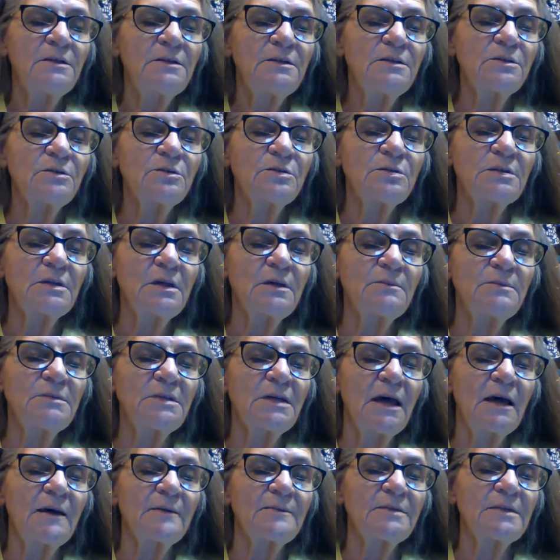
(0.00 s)
till
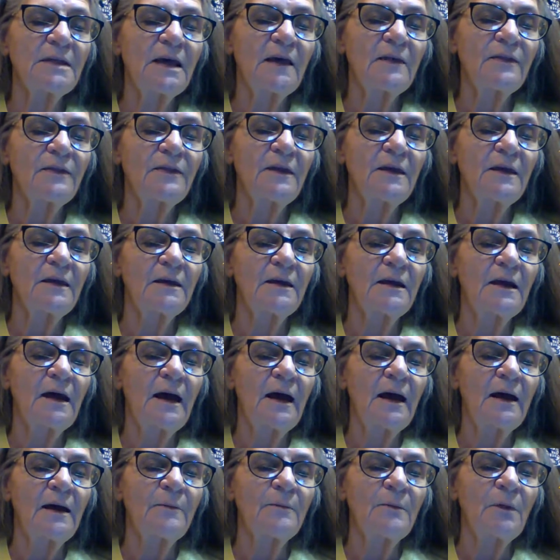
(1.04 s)
sometimes I think
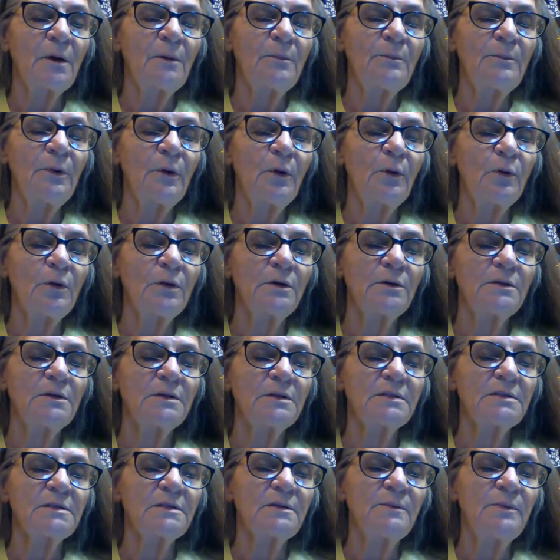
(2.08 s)
I am a born
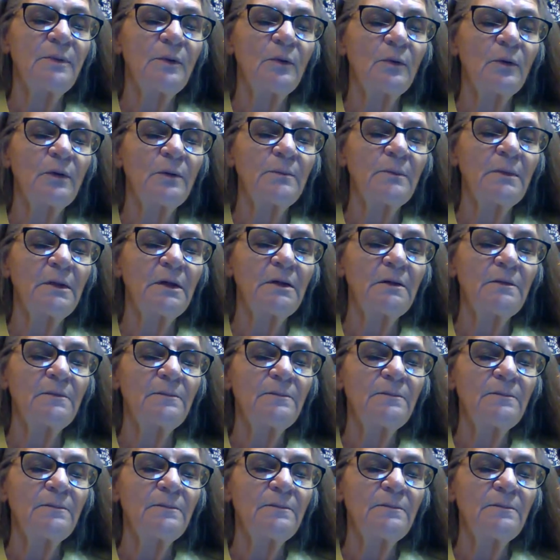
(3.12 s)
disappointment.